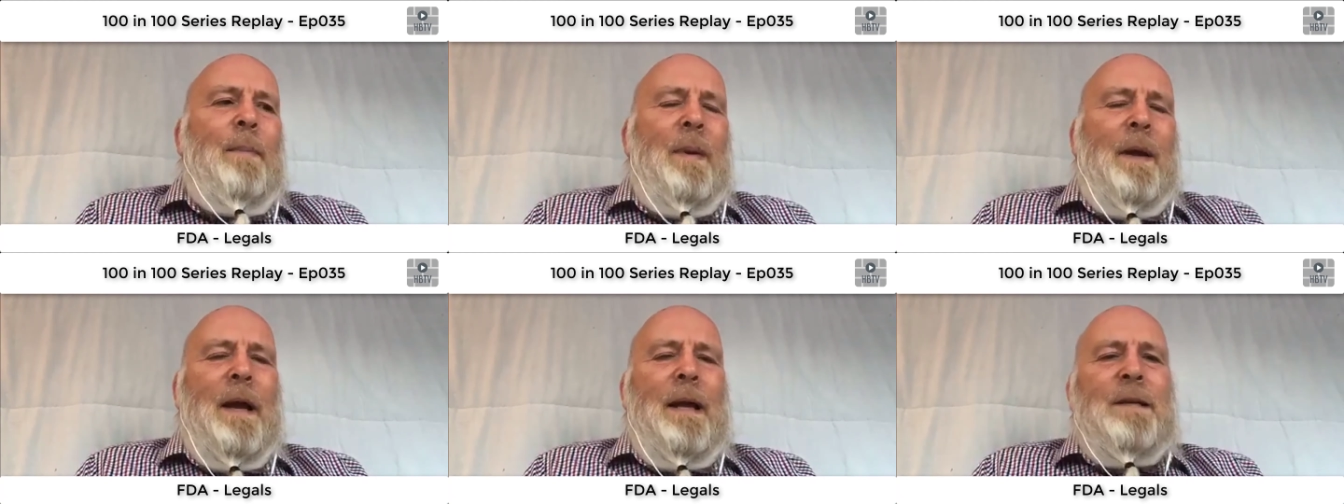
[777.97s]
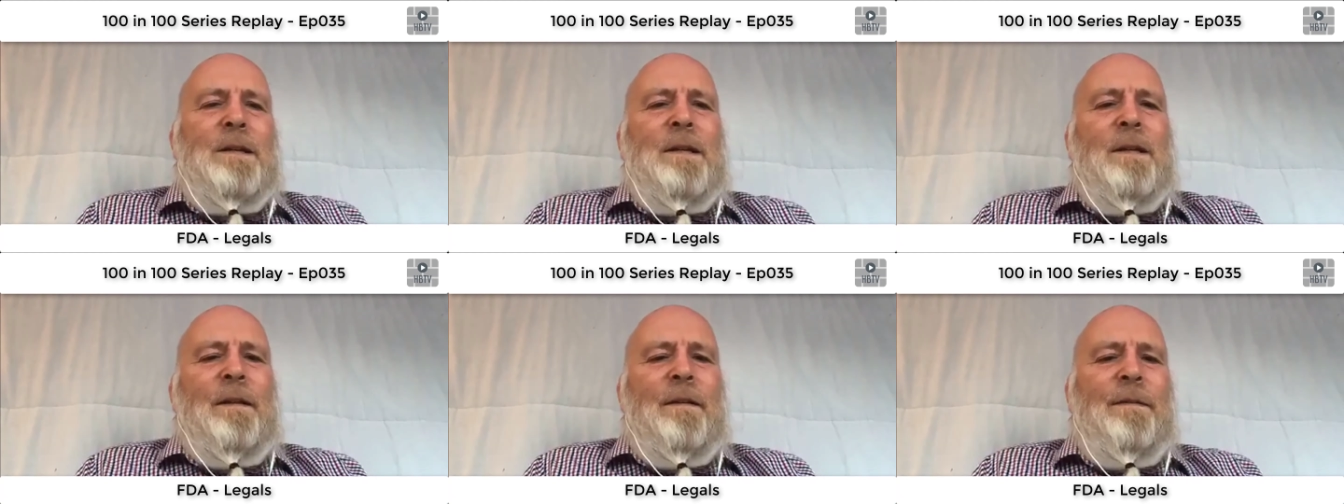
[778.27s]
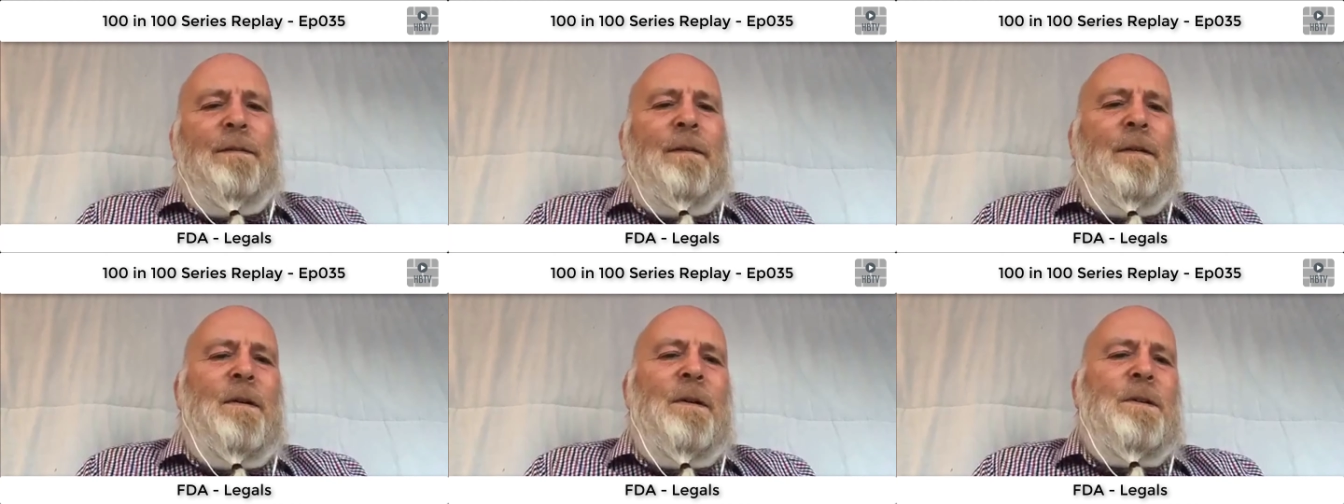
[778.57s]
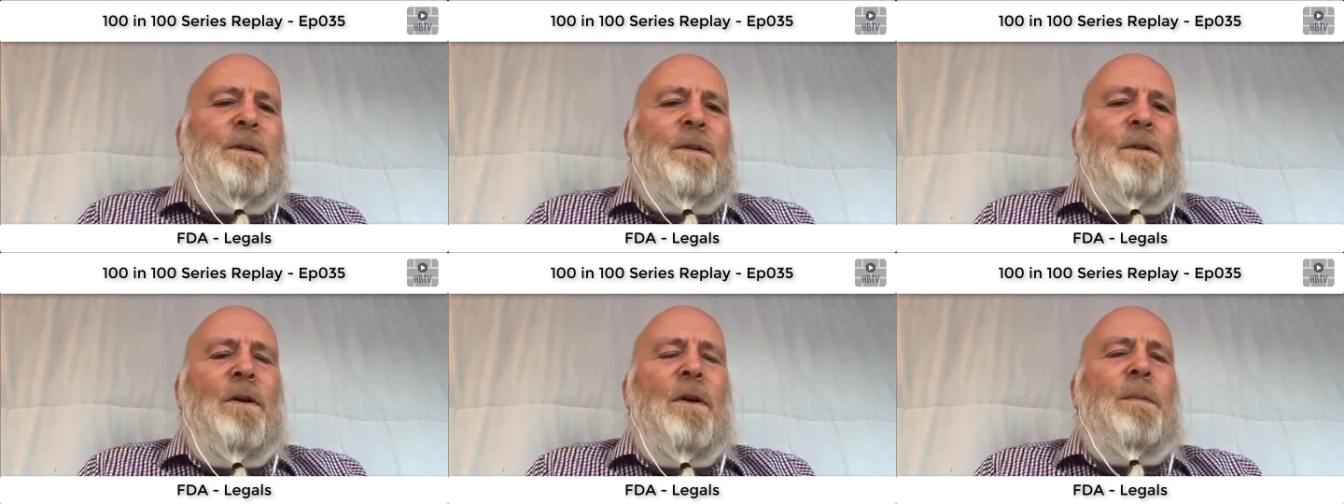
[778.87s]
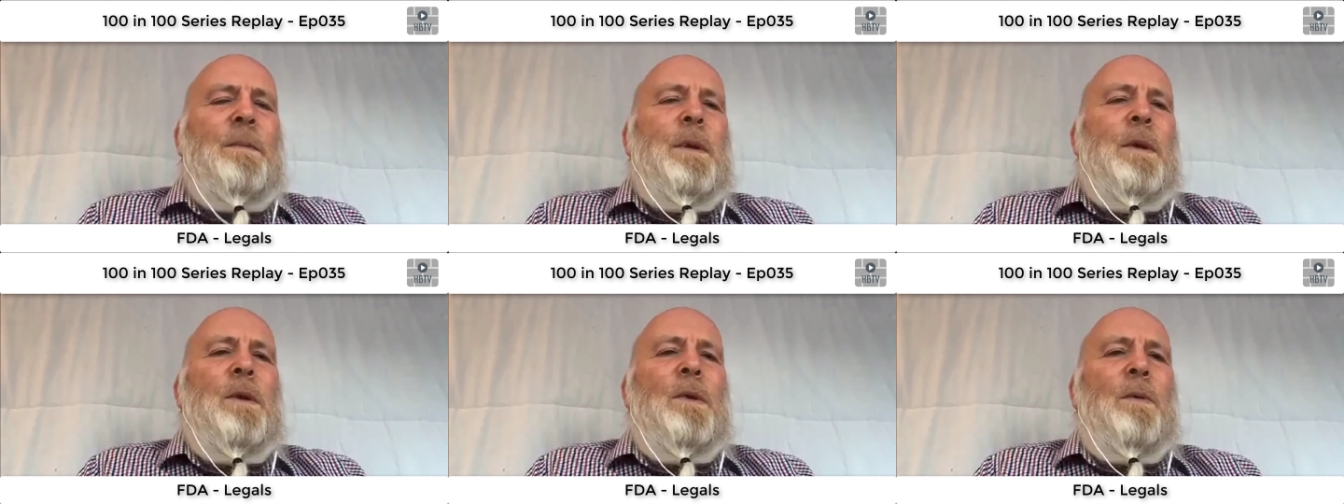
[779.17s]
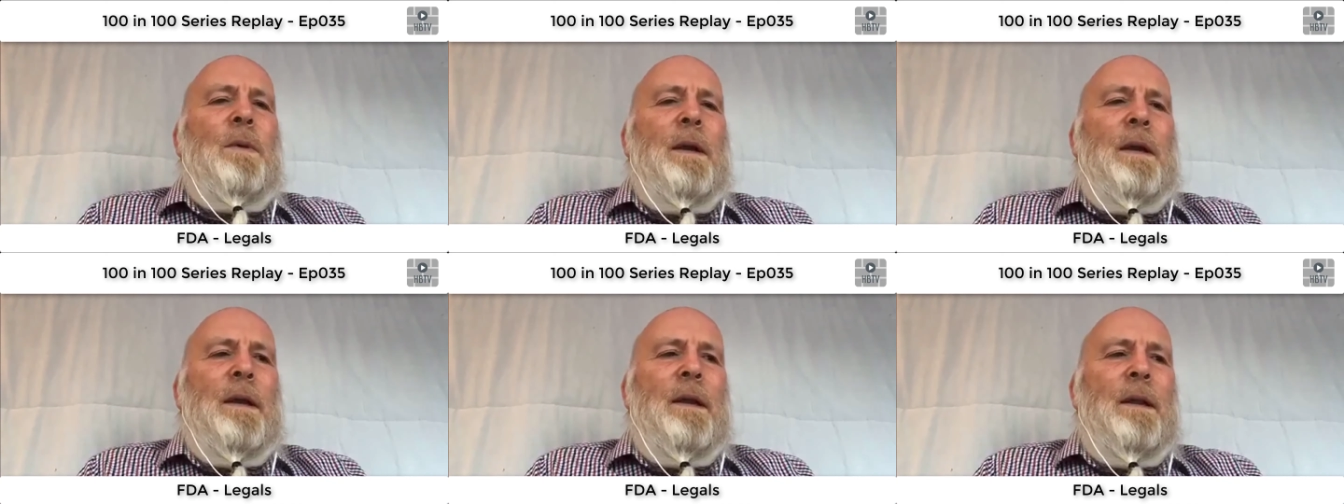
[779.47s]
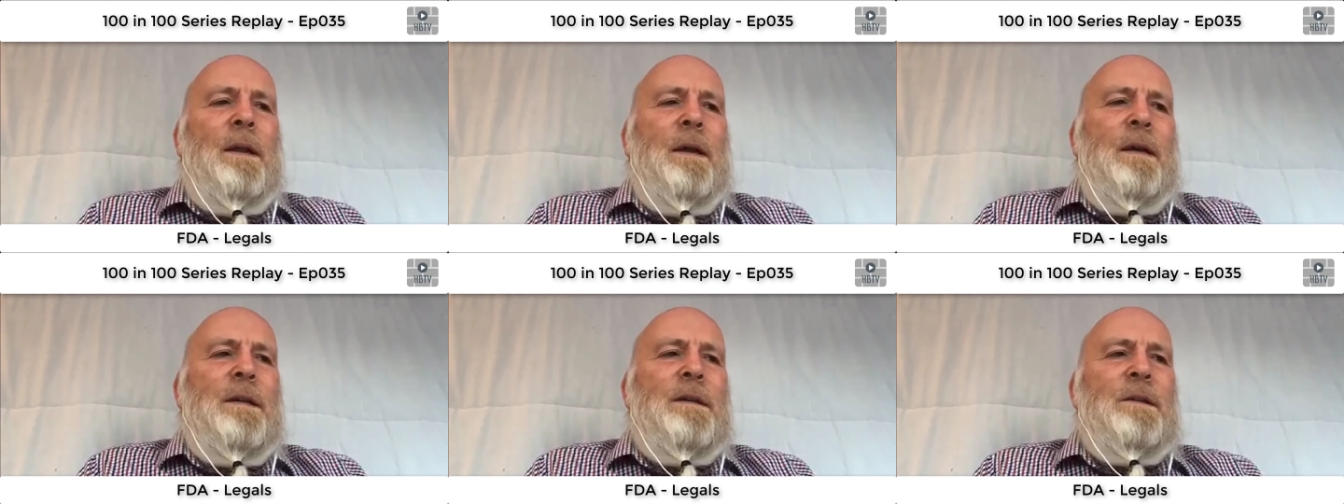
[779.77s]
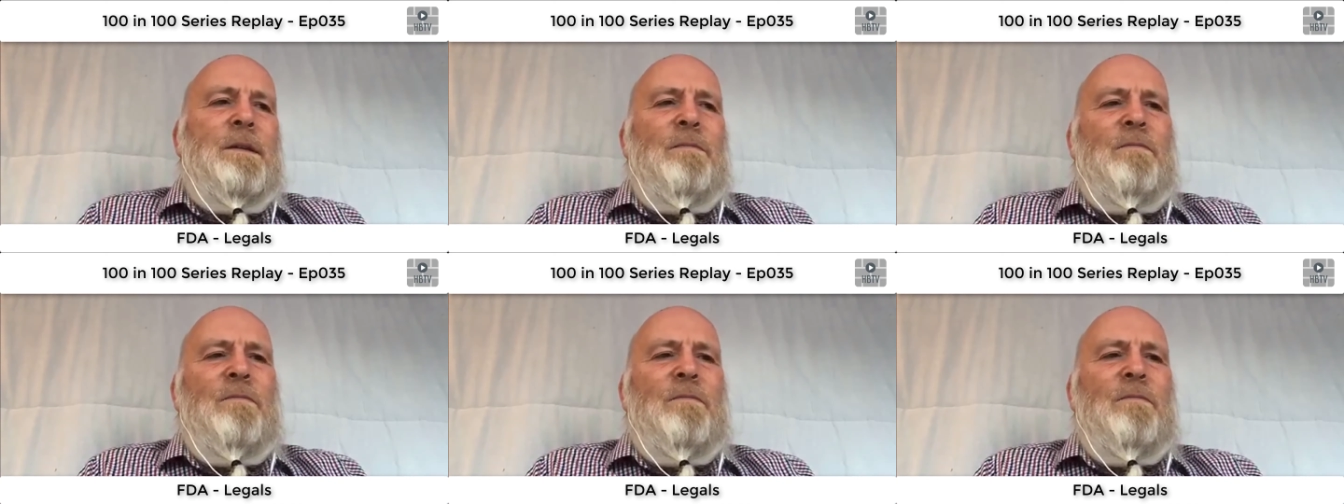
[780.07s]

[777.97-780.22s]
But actually, the first time you do any of these,